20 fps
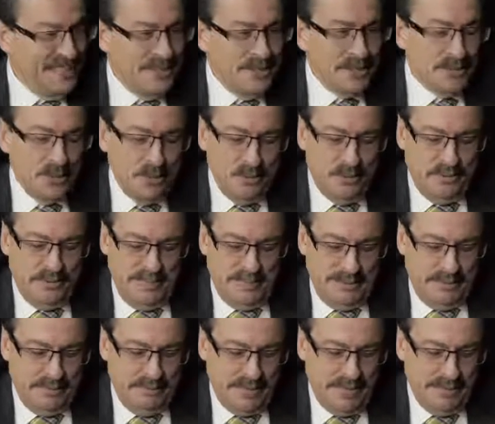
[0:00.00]
So
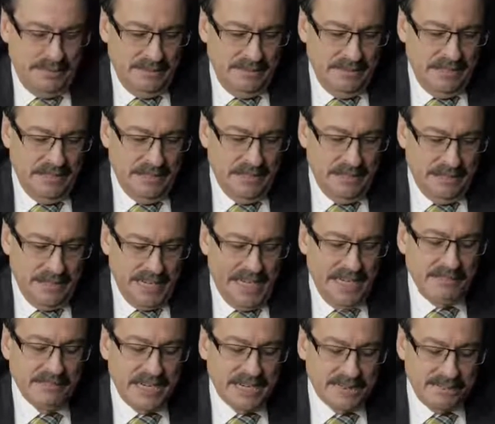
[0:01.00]
in the
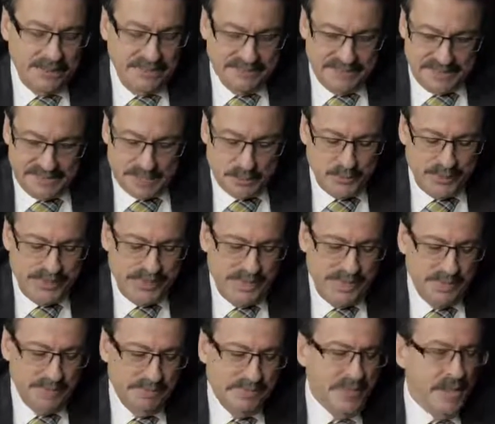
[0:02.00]
high-rise buildings as we see
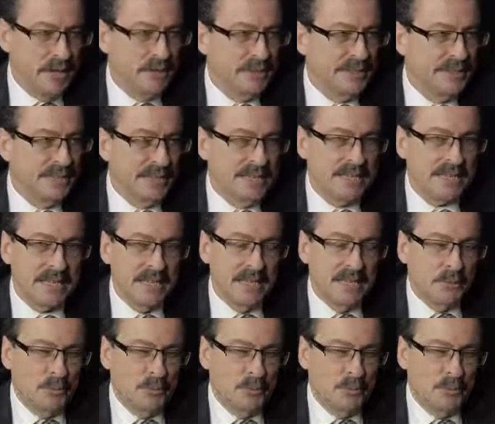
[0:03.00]
them nowadays,